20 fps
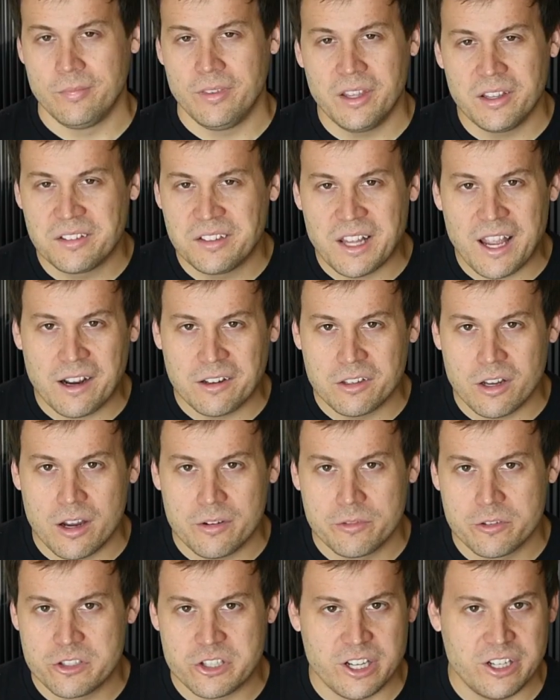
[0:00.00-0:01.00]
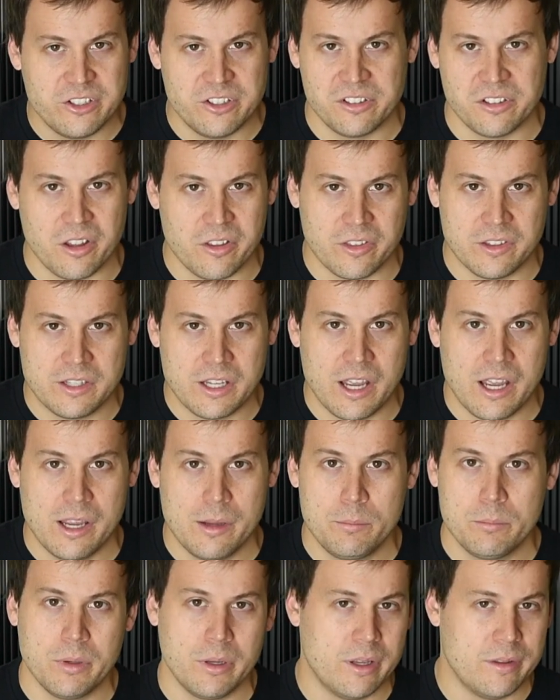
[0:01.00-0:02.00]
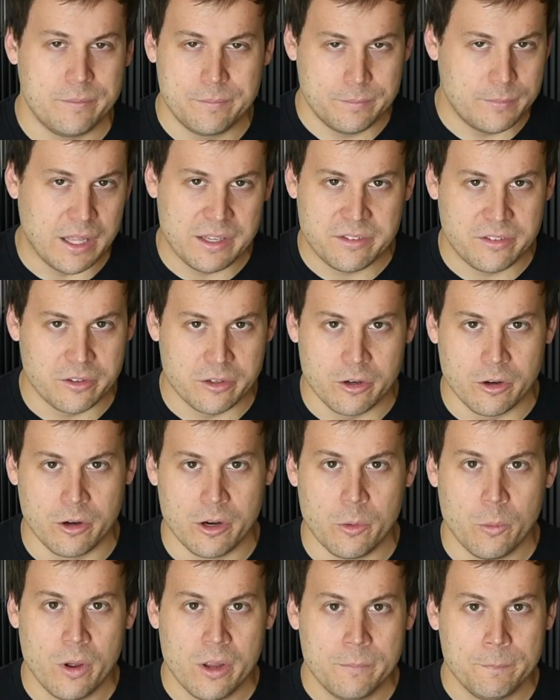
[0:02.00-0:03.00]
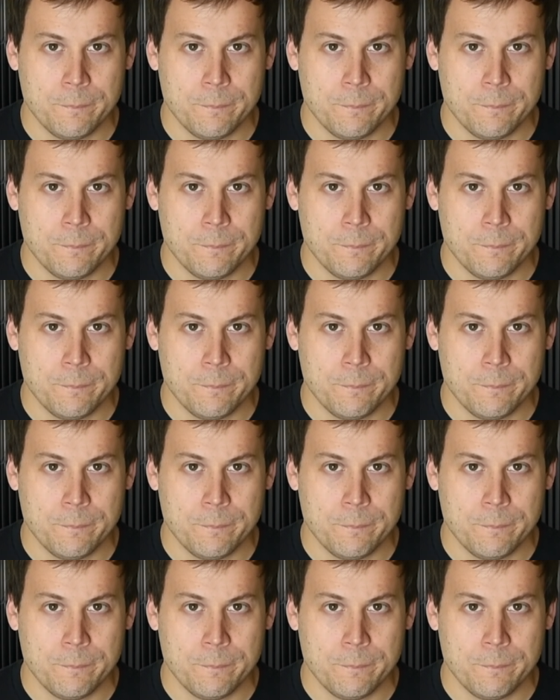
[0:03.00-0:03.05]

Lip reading: The exact offer changes all the time, but that's the current one.